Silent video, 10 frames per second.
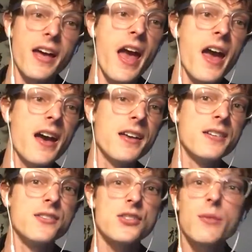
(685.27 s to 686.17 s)

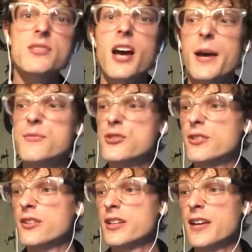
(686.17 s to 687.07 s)
And sometimes
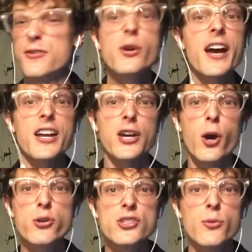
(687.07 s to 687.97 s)
if you got to
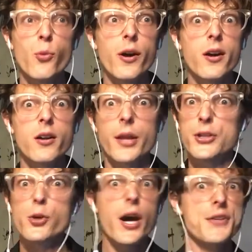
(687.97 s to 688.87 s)
go somewhere, like
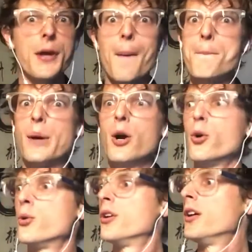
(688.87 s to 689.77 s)
you got to take a boat